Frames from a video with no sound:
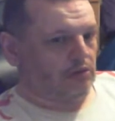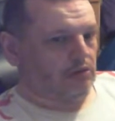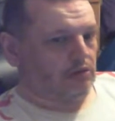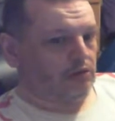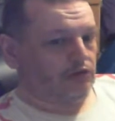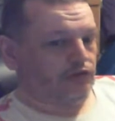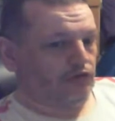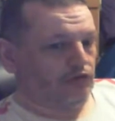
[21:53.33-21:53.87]

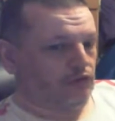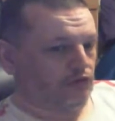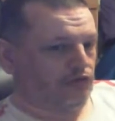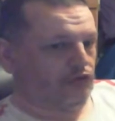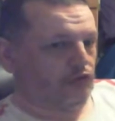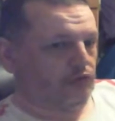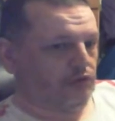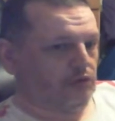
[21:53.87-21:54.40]

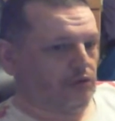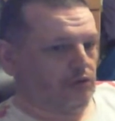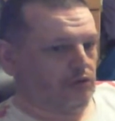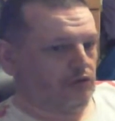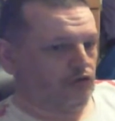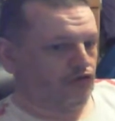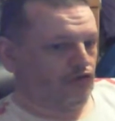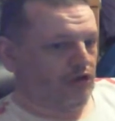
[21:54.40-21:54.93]
Because I've looked
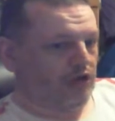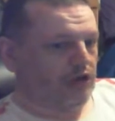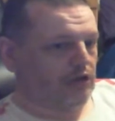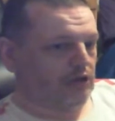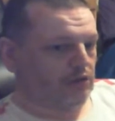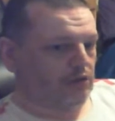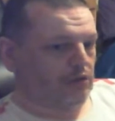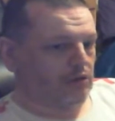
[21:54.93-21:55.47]
on the
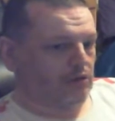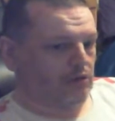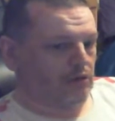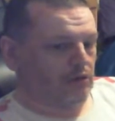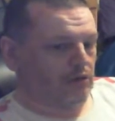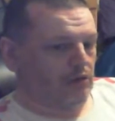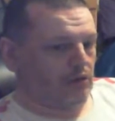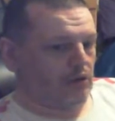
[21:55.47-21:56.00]
tracking
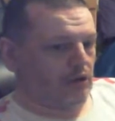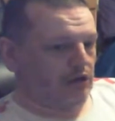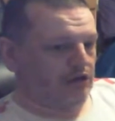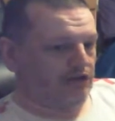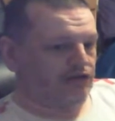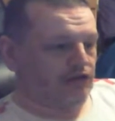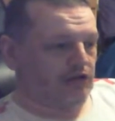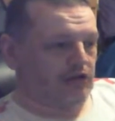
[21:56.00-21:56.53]

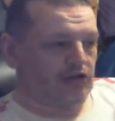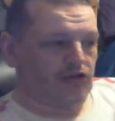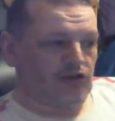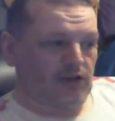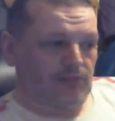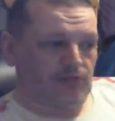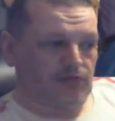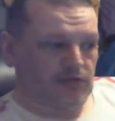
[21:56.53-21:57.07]
and they
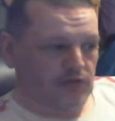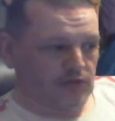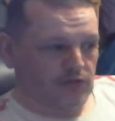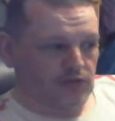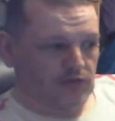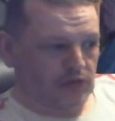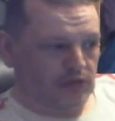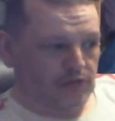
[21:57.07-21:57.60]
said
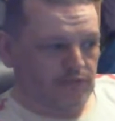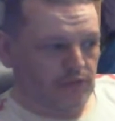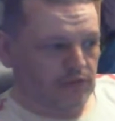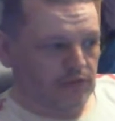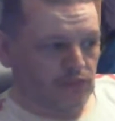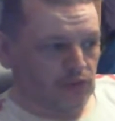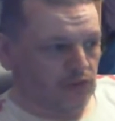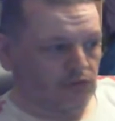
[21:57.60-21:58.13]
attempted to
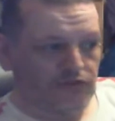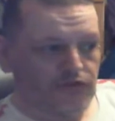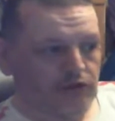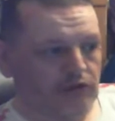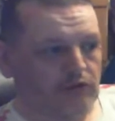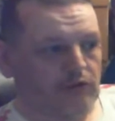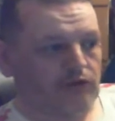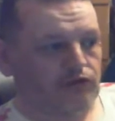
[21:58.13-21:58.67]
deliver.
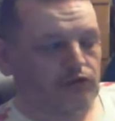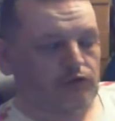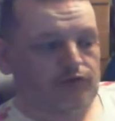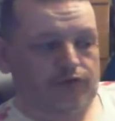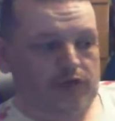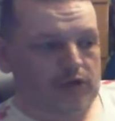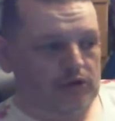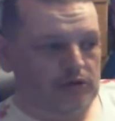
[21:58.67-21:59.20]
Well, I was in
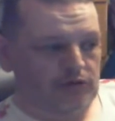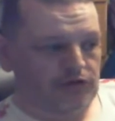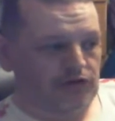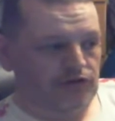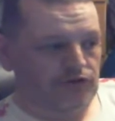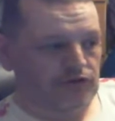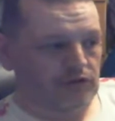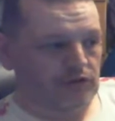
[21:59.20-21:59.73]
until 3
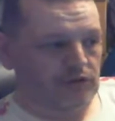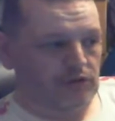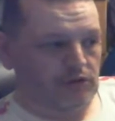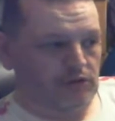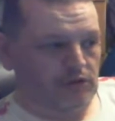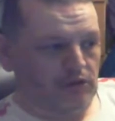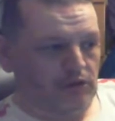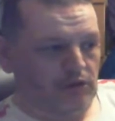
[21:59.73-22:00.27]
o'clock
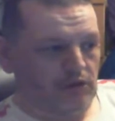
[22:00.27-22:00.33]
yesterday,